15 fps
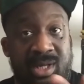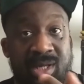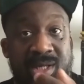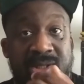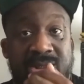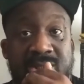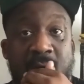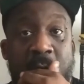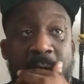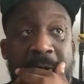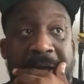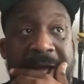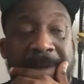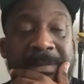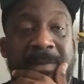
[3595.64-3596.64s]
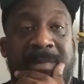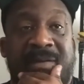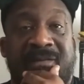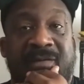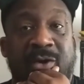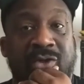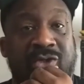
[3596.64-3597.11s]
So I remember my
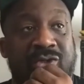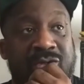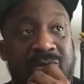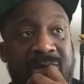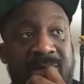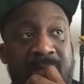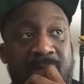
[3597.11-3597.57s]
first trip.